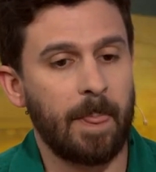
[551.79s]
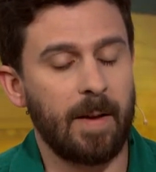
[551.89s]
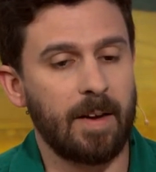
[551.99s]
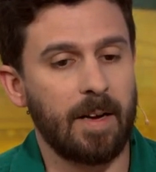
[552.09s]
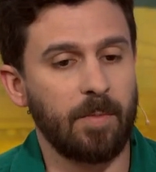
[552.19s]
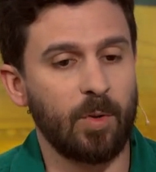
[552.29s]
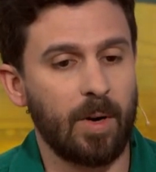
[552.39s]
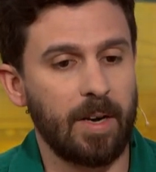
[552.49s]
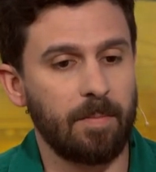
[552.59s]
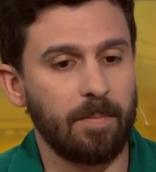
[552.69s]
who
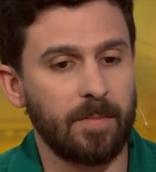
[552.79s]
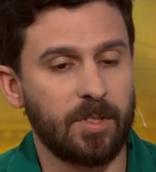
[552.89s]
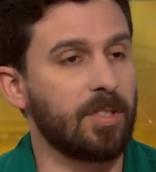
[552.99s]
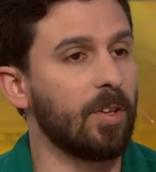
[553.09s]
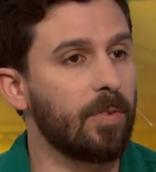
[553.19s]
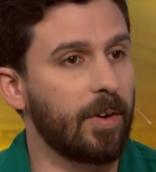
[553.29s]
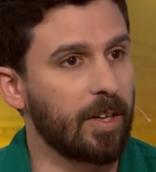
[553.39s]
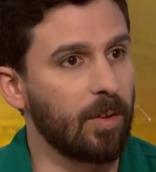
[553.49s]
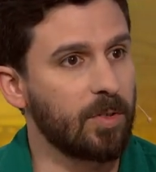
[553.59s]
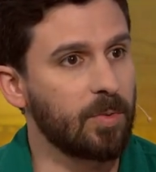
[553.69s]
I'm still very
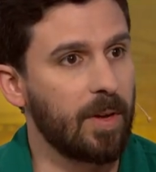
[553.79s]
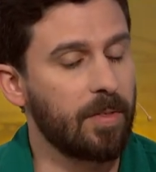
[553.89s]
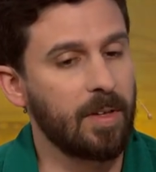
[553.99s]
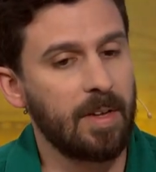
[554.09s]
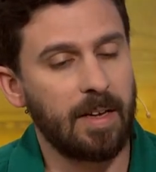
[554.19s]
close with.